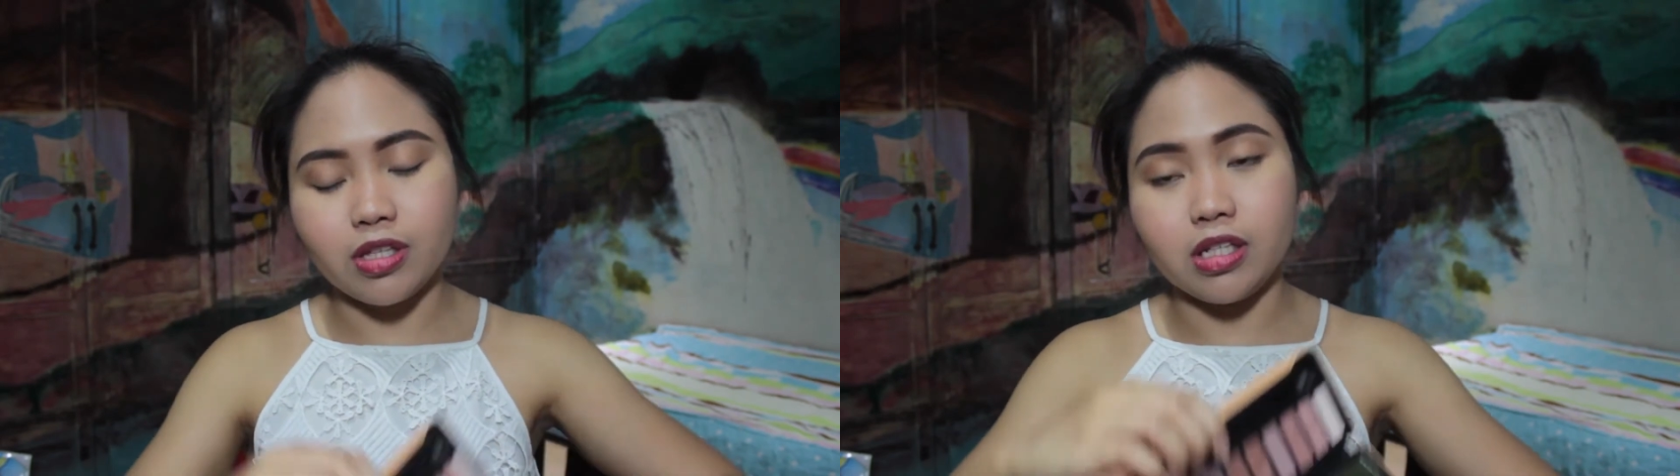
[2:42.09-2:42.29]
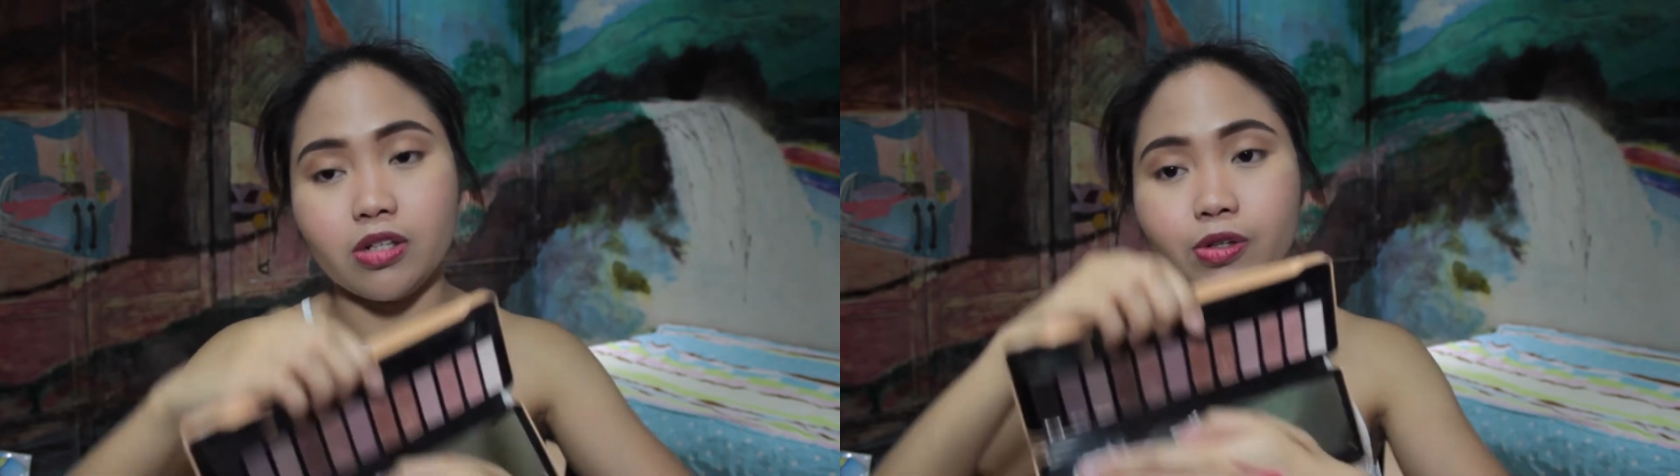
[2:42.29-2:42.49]

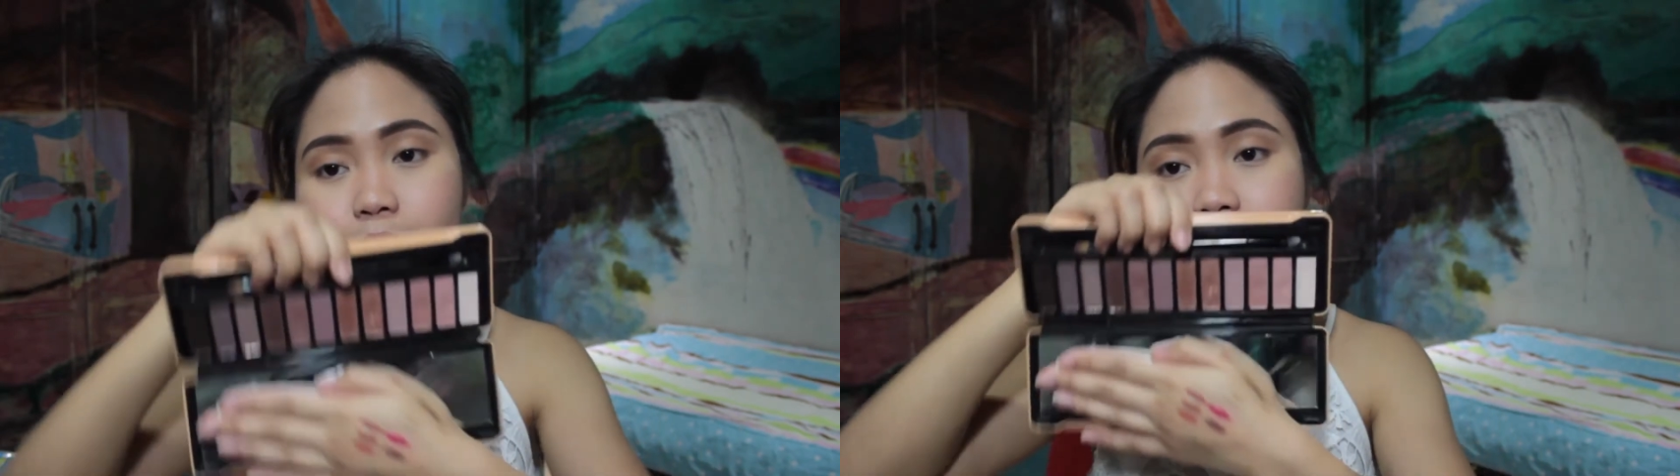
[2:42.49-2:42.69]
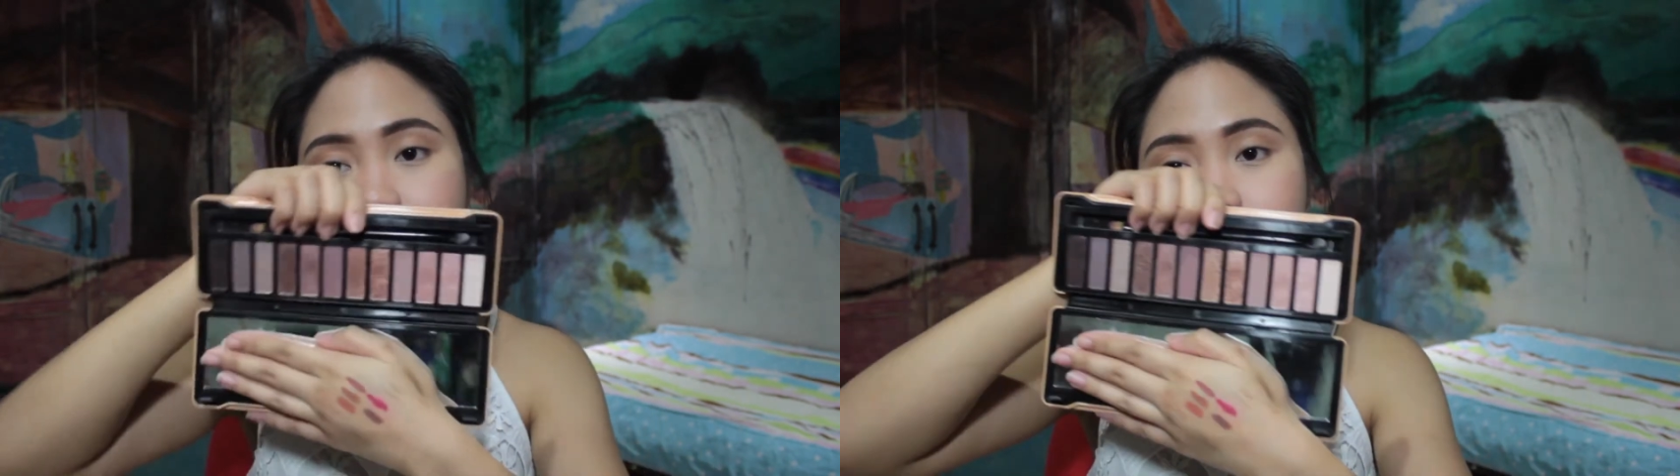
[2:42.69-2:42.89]
the
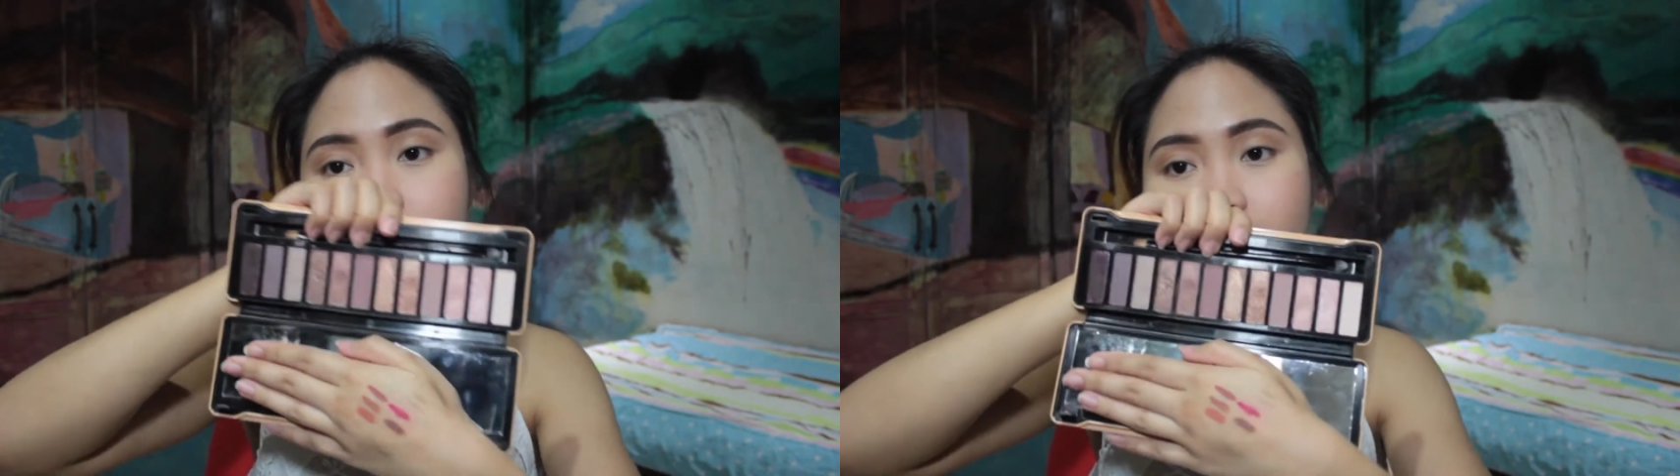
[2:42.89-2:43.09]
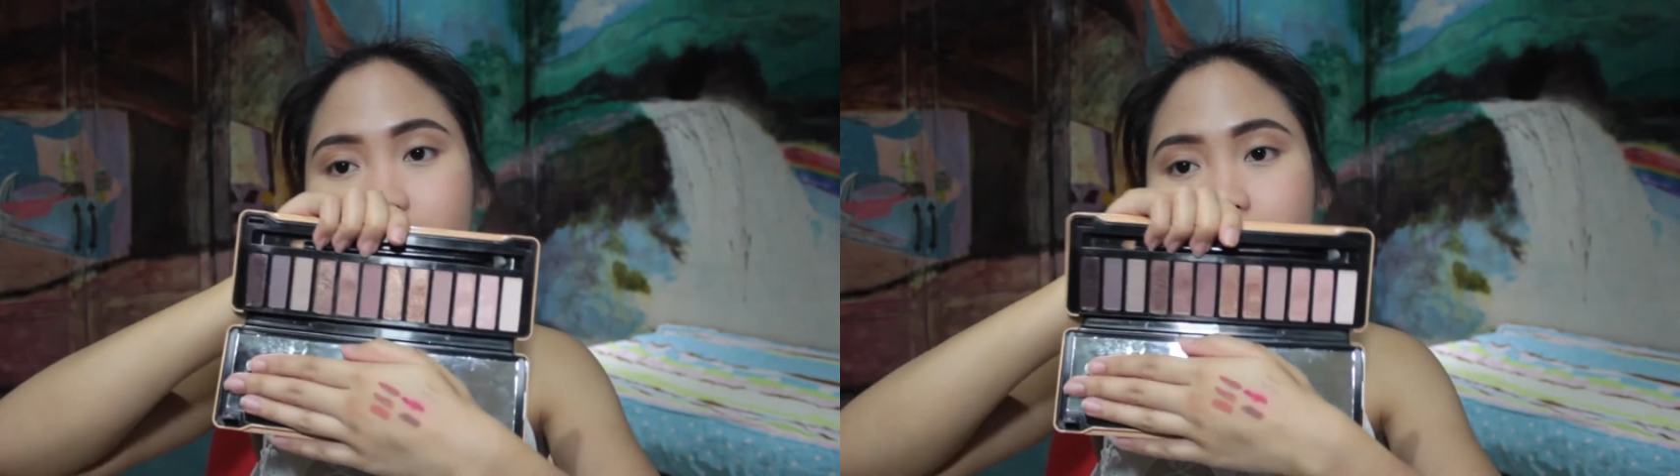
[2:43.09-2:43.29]
Urban
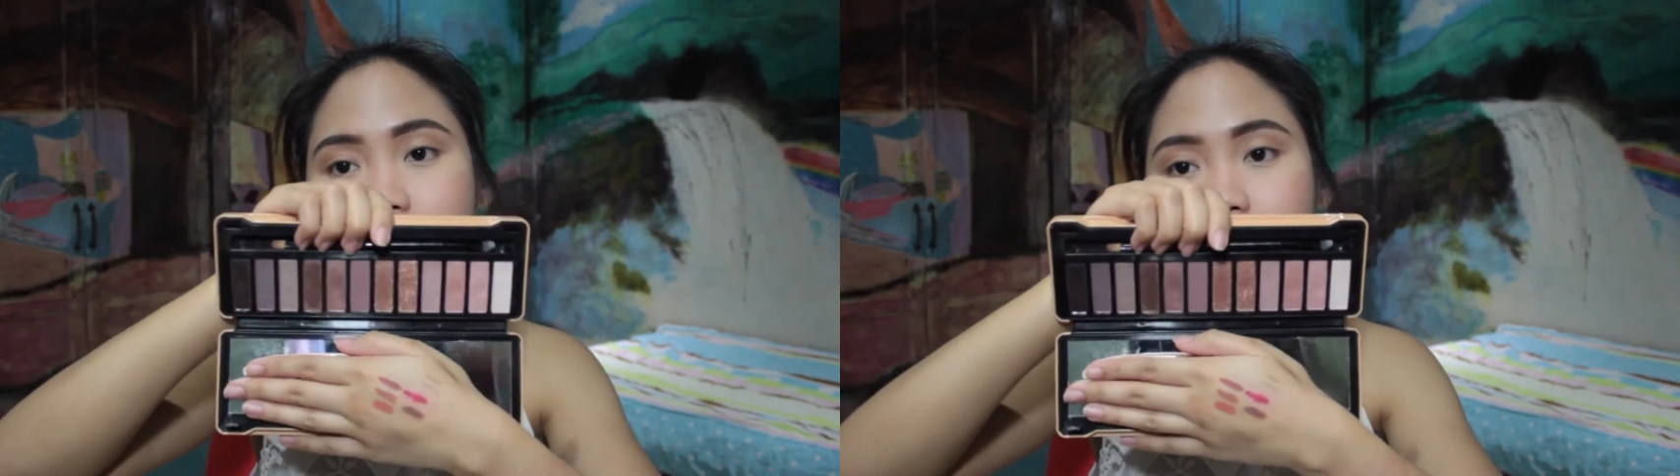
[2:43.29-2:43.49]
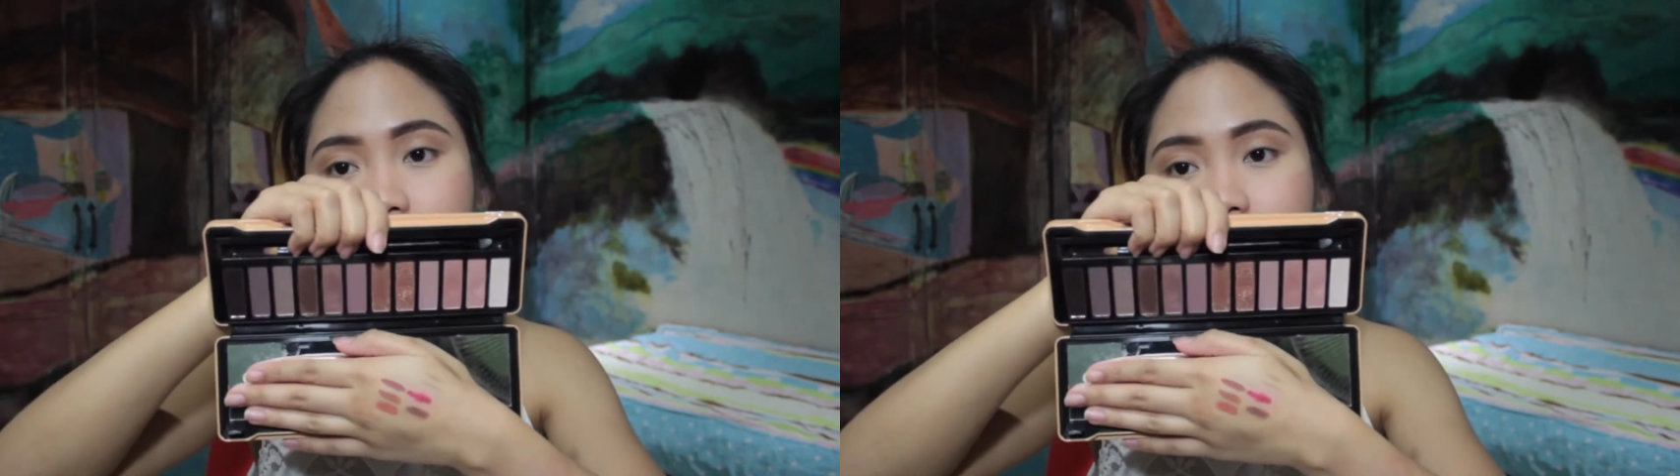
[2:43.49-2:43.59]
Decay